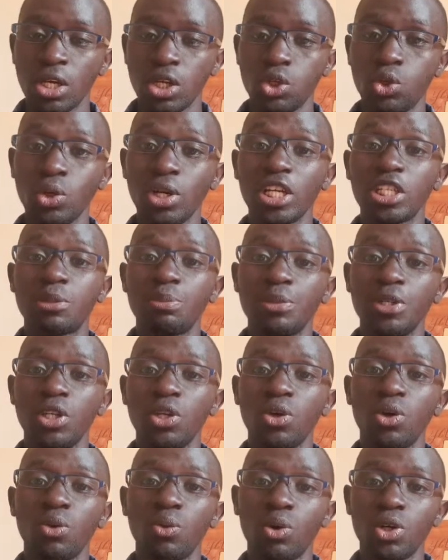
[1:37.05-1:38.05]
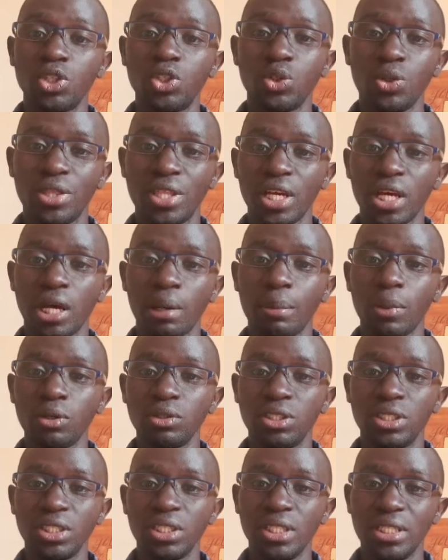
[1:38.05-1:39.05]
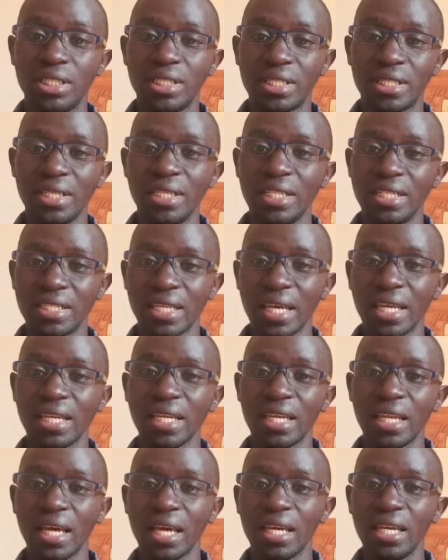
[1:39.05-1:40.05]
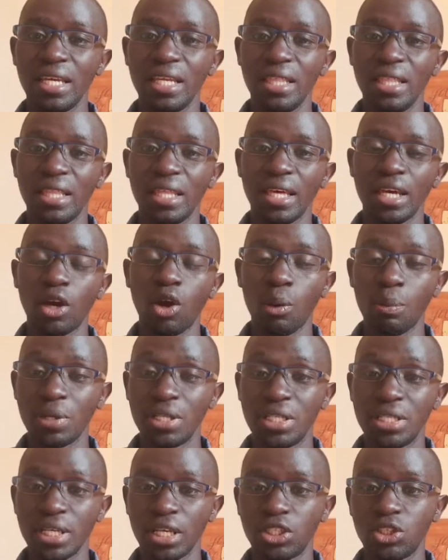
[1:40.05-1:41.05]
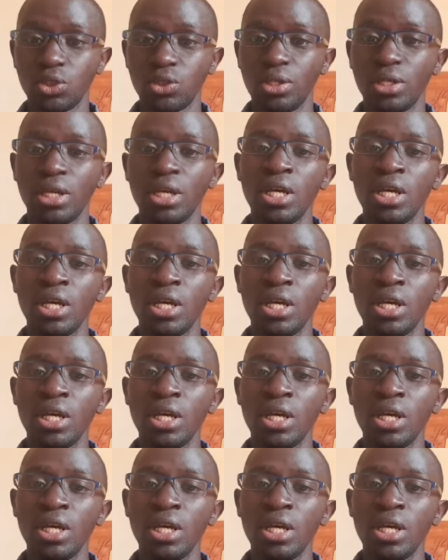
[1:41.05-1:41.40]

Do let me know what you think about its design in the comment section.